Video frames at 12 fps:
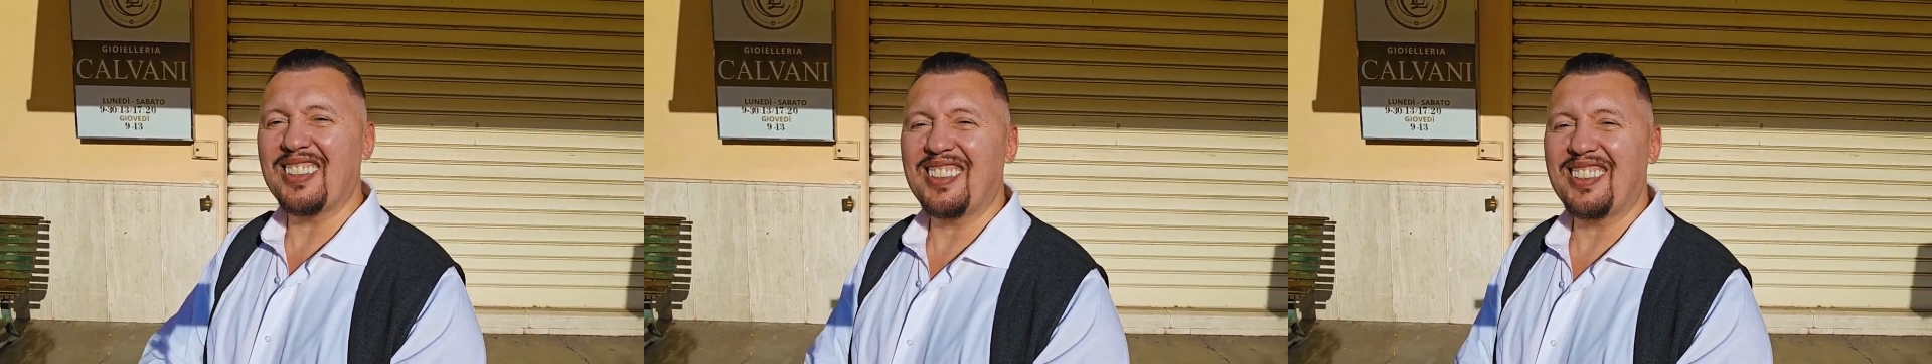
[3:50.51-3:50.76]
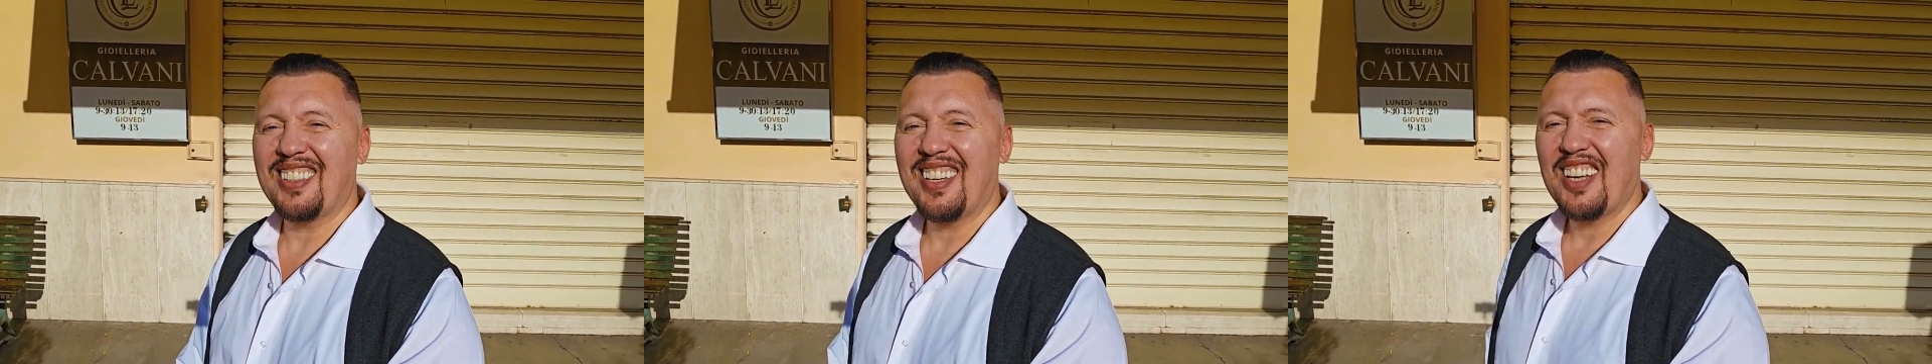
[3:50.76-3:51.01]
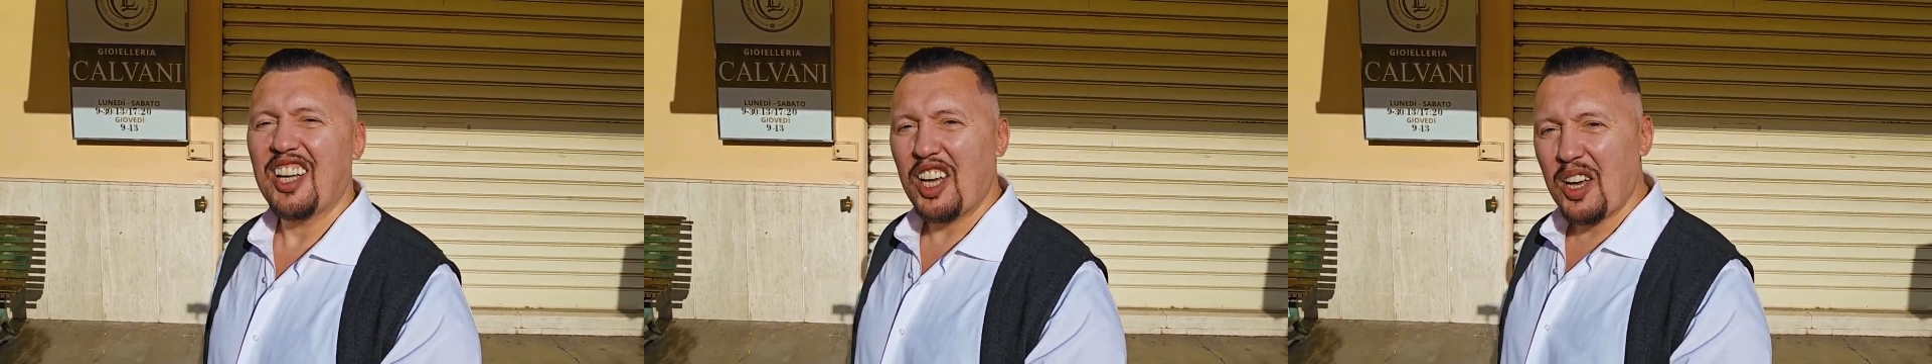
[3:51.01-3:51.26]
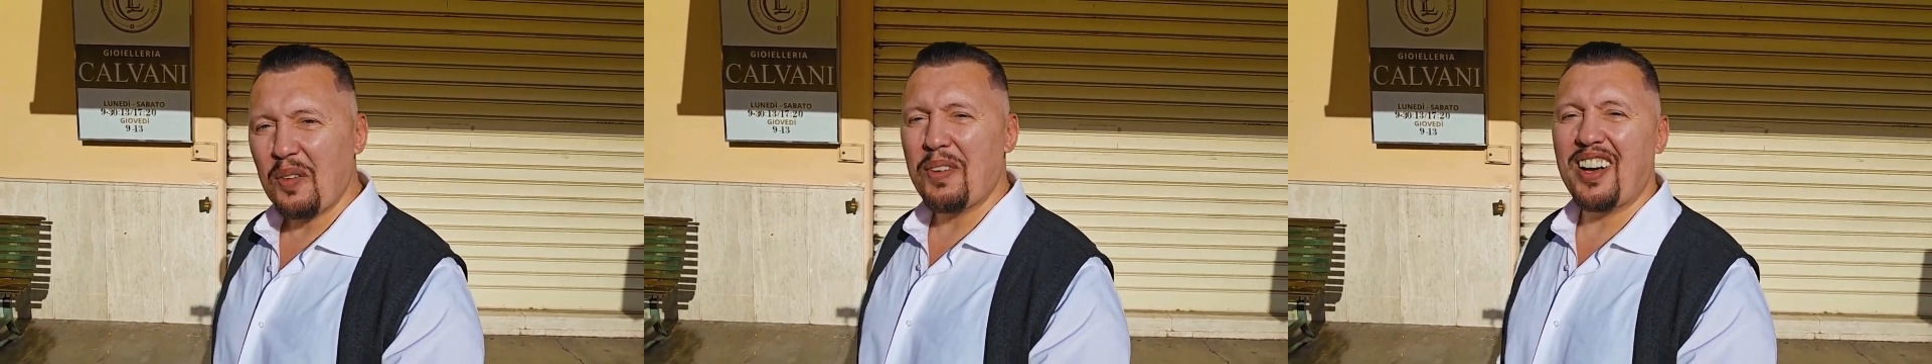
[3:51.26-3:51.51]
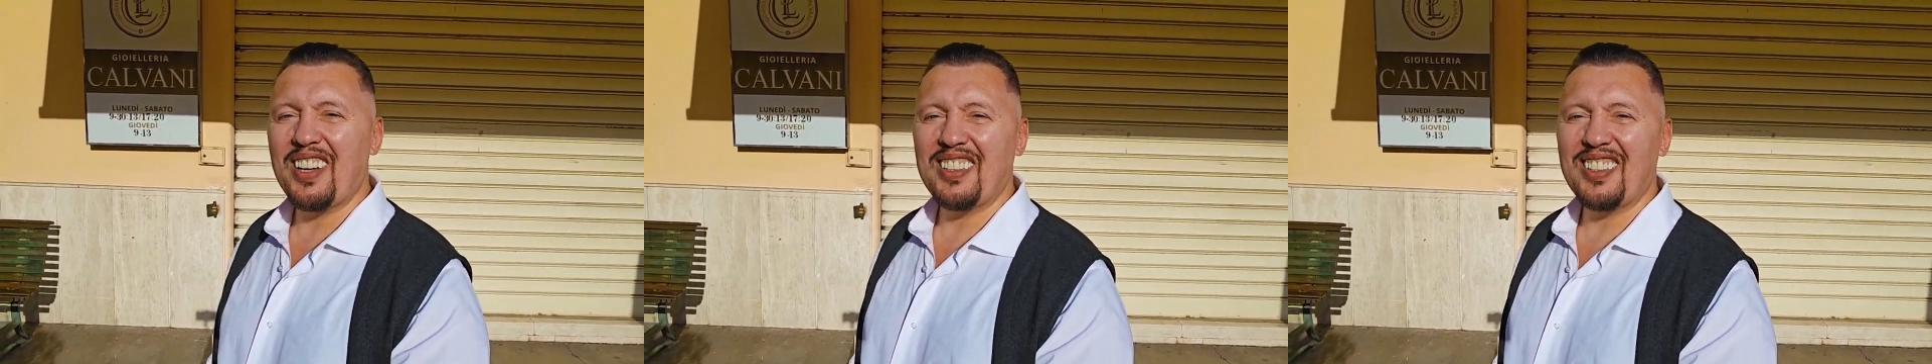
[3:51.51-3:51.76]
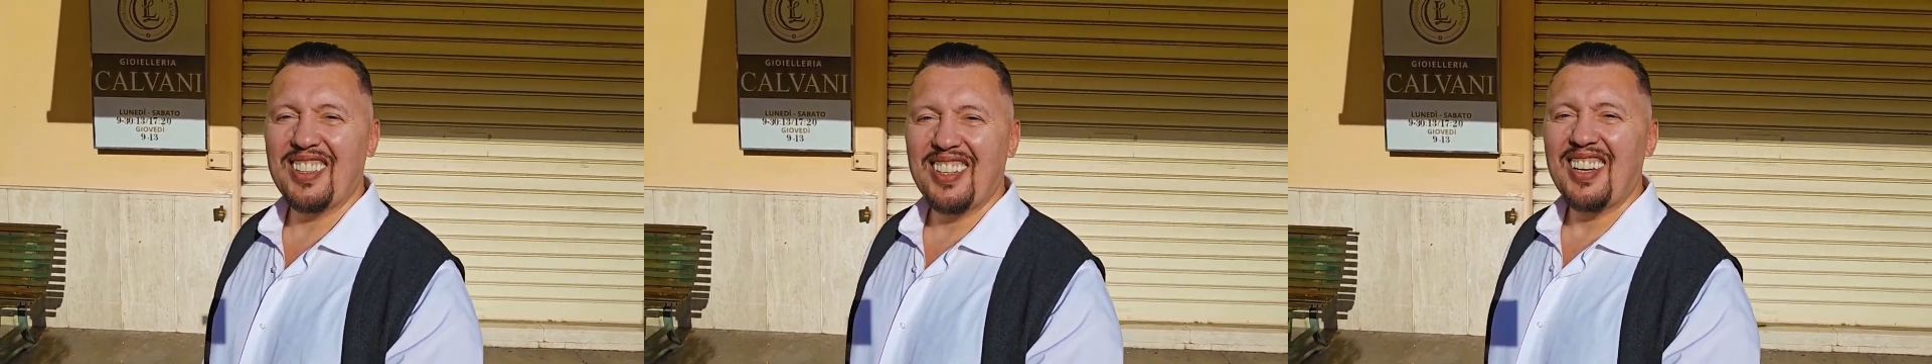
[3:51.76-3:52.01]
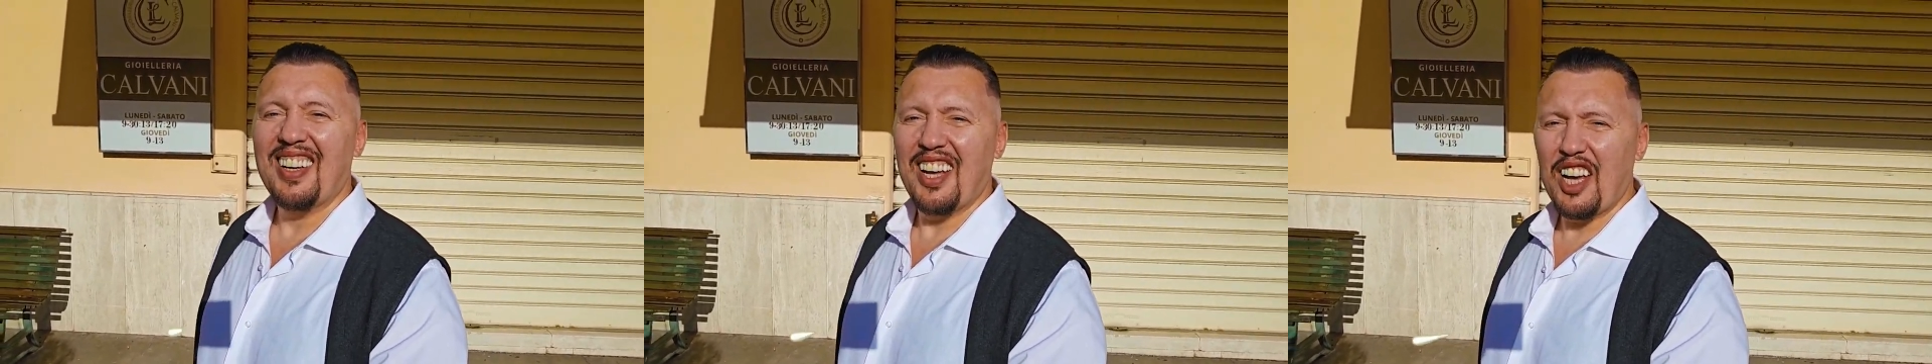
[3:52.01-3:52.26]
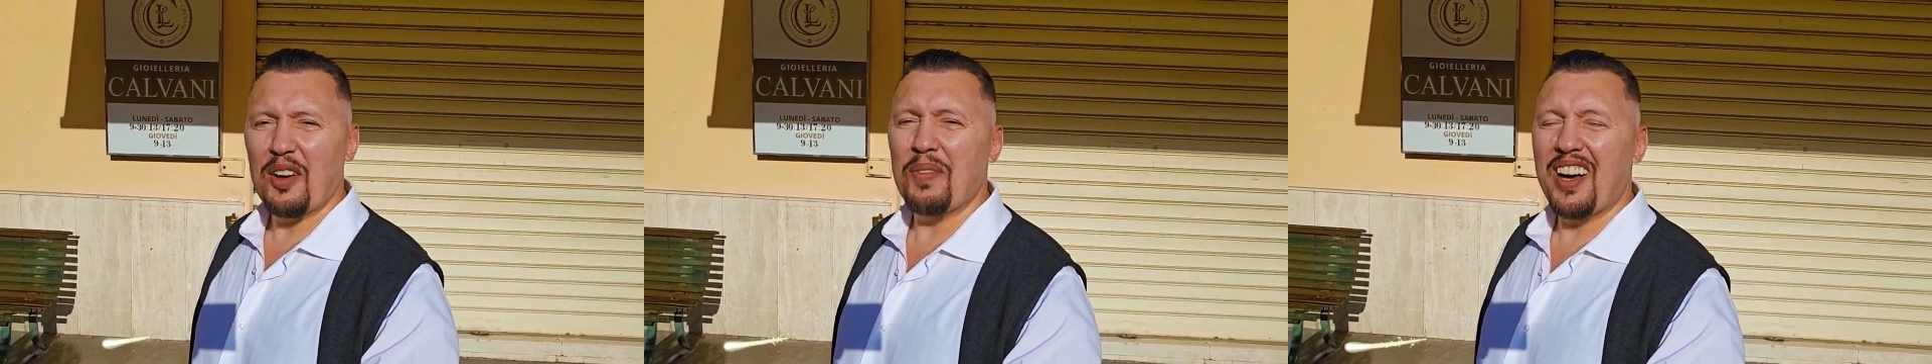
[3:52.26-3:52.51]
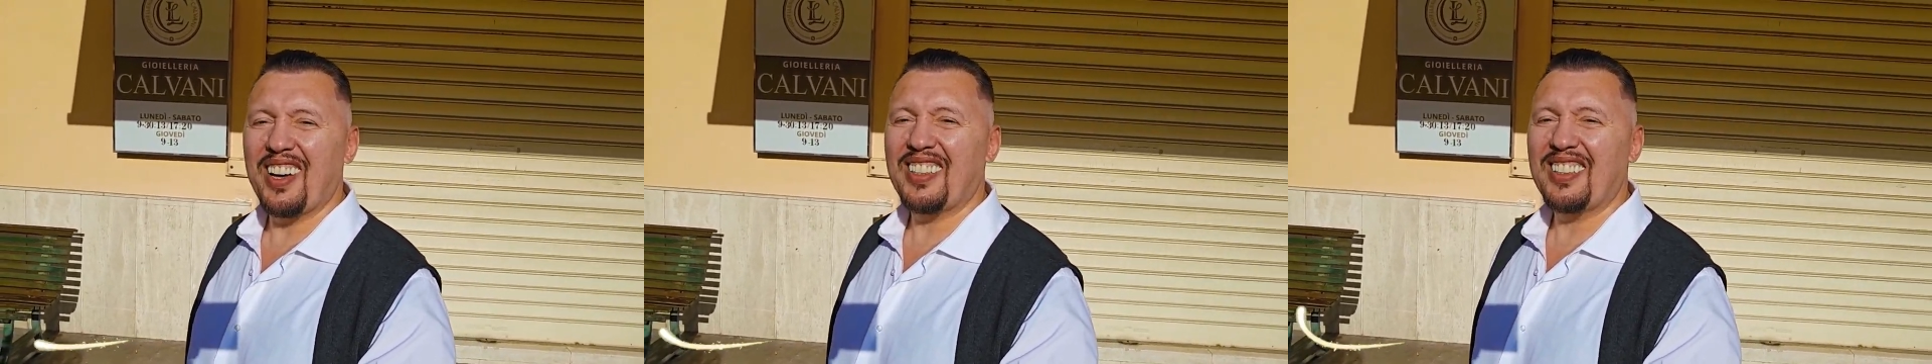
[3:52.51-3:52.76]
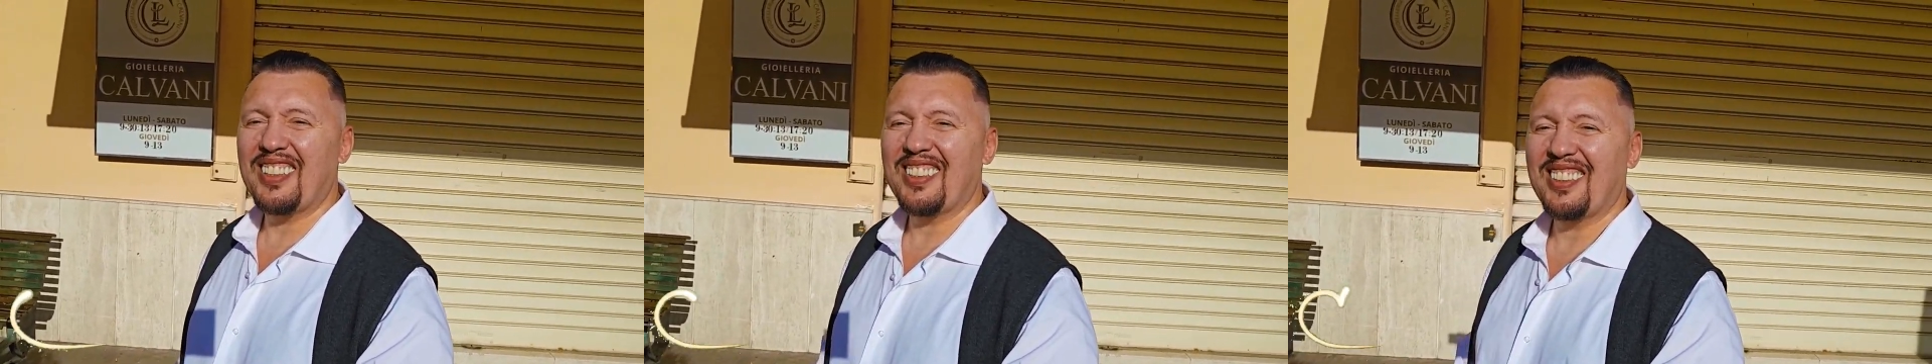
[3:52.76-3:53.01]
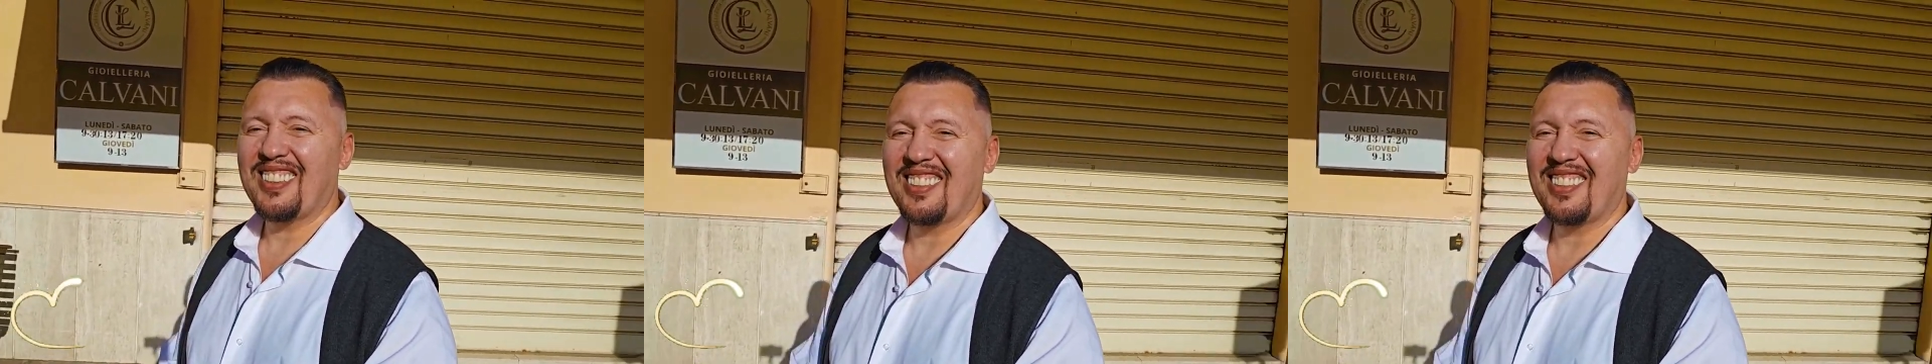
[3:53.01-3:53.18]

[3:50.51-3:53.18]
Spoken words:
God bless you, my friends.